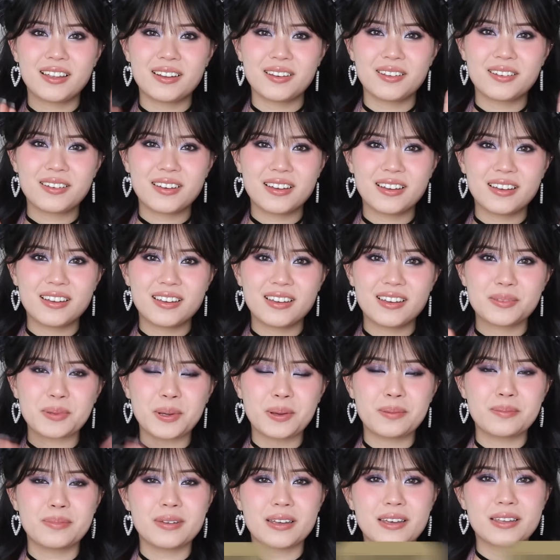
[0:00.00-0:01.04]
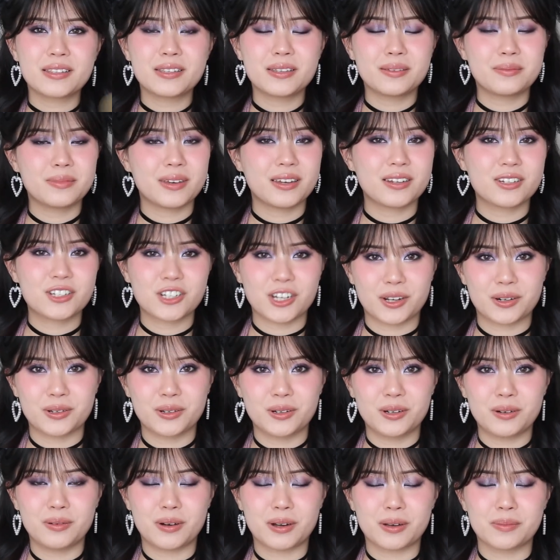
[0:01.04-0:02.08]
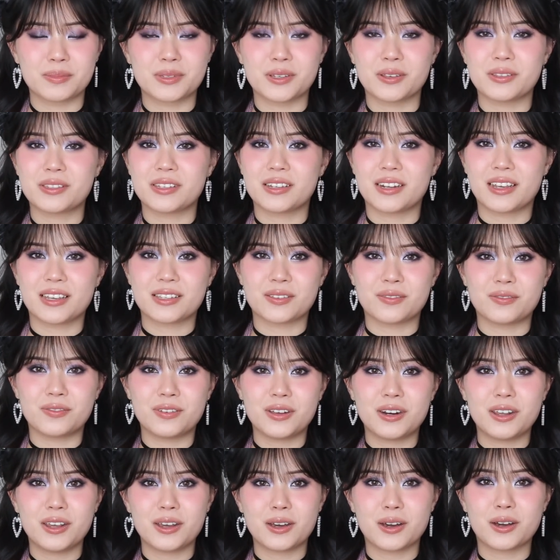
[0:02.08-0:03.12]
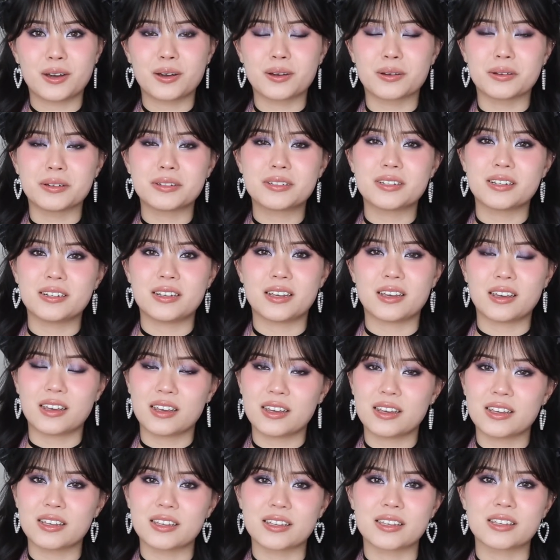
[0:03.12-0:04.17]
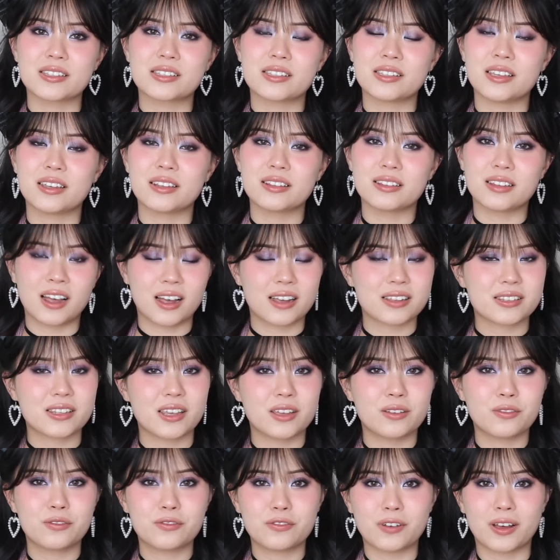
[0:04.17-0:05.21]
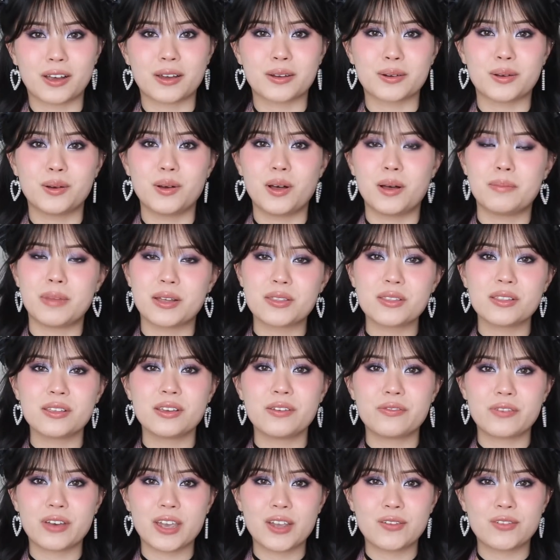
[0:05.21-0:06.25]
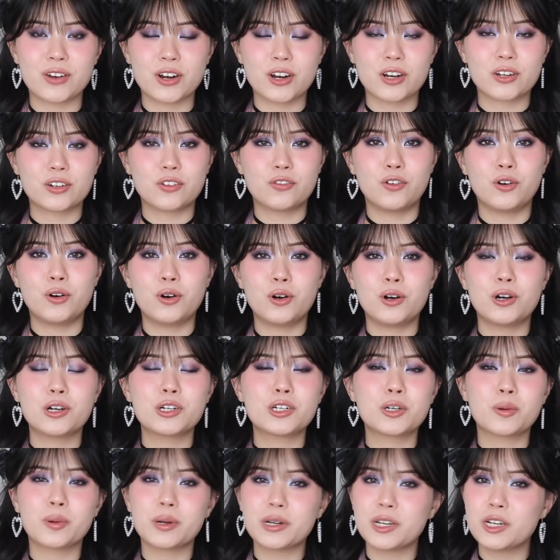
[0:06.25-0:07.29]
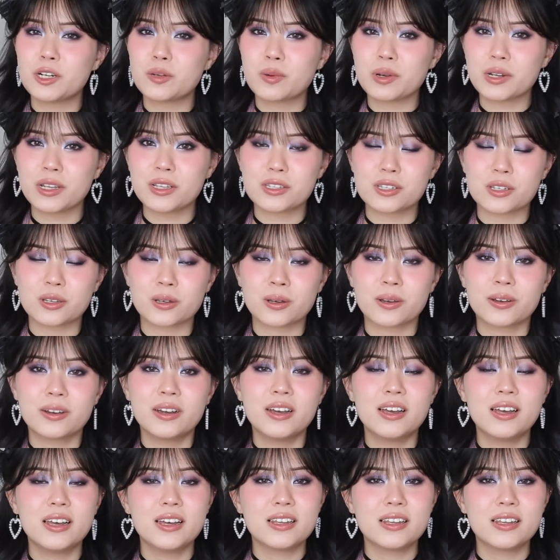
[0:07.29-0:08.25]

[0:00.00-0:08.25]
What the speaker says: Hello guys, welcome back to my channel. Welcome to today's video. Today is the last and final monthly favorite for 2022.